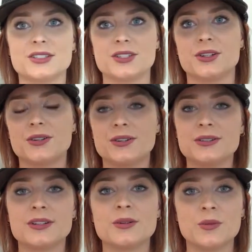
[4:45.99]
So
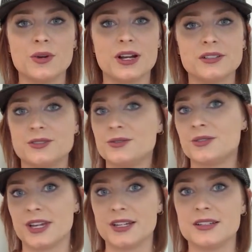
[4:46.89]
what I'll do
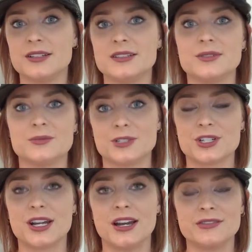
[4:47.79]
then,
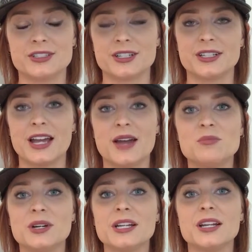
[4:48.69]
which I haven't done
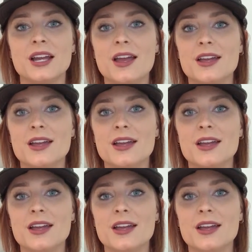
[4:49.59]
yet, but